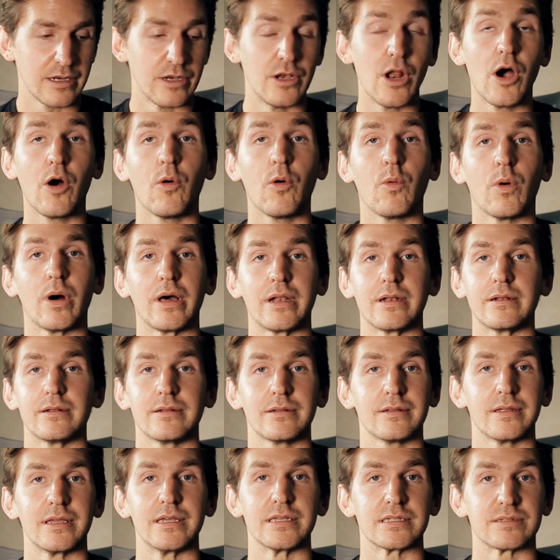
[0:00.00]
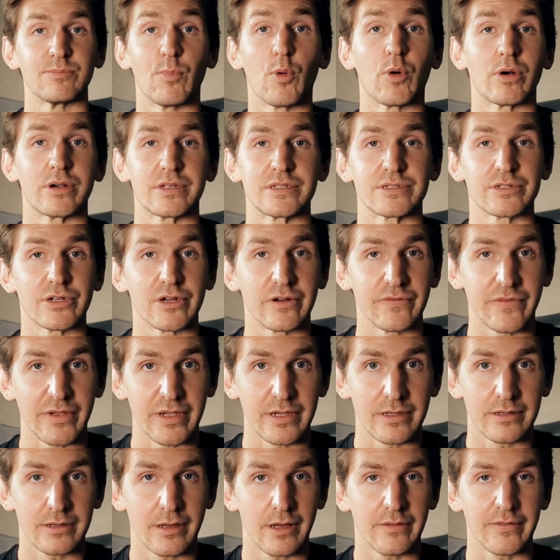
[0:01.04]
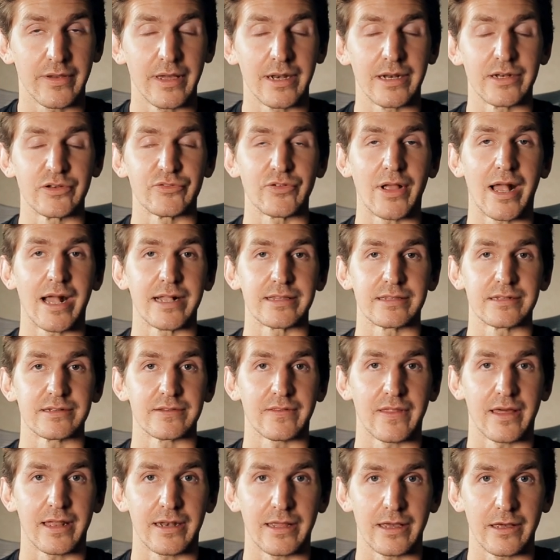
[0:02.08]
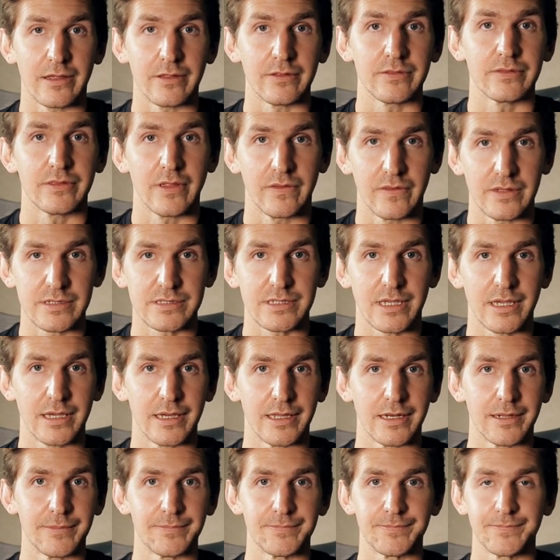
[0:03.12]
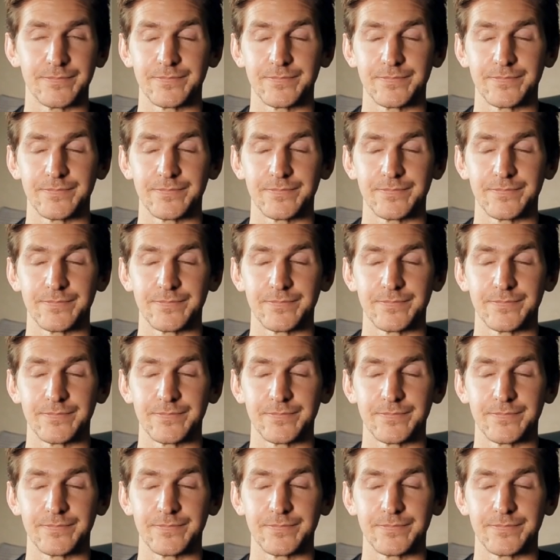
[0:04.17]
no one is more deserving of getting dragged into that hell than this kid